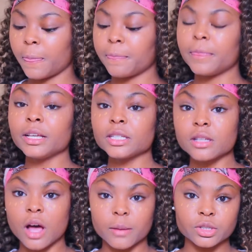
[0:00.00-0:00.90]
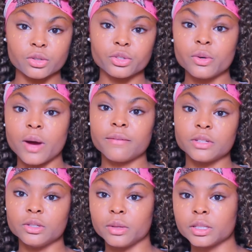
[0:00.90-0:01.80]
This is optional. You don't have to
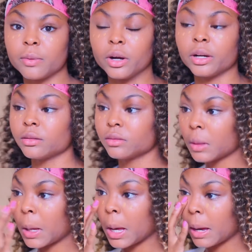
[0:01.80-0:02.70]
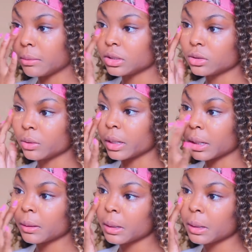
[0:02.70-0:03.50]
do this part. I'm just doing it.